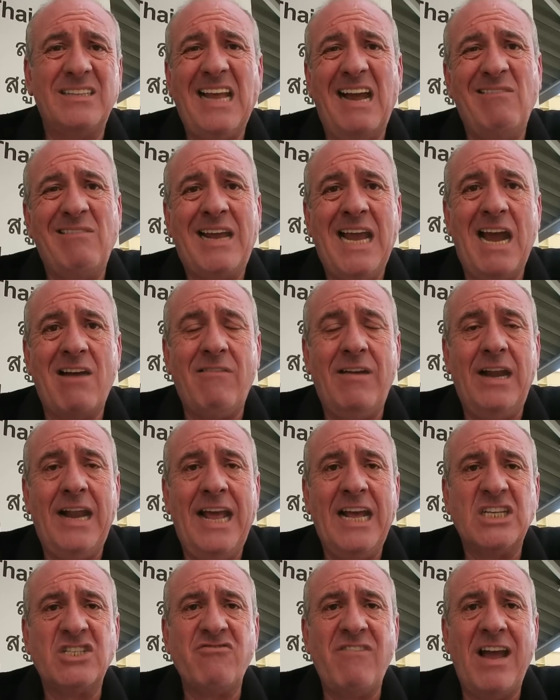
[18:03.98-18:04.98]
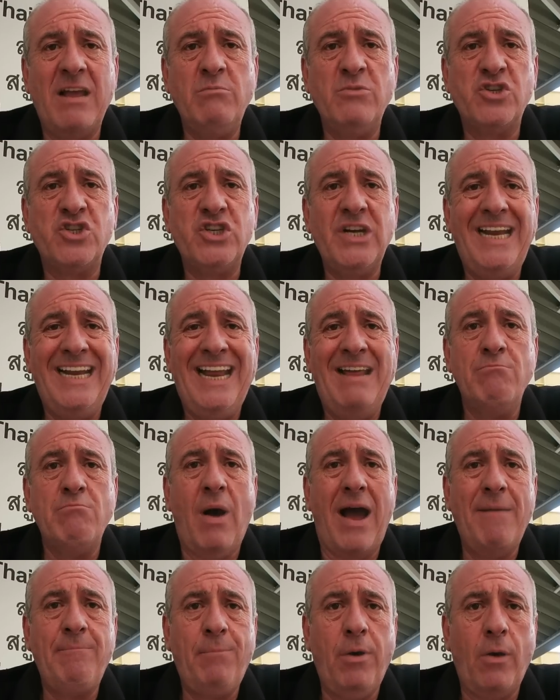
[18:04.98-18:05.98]
I don't carry an x-ray machine in
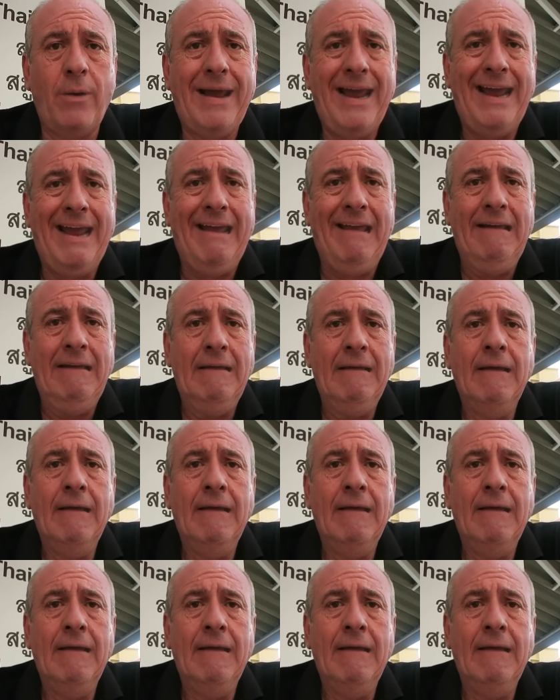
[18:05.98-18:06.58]
my pocket.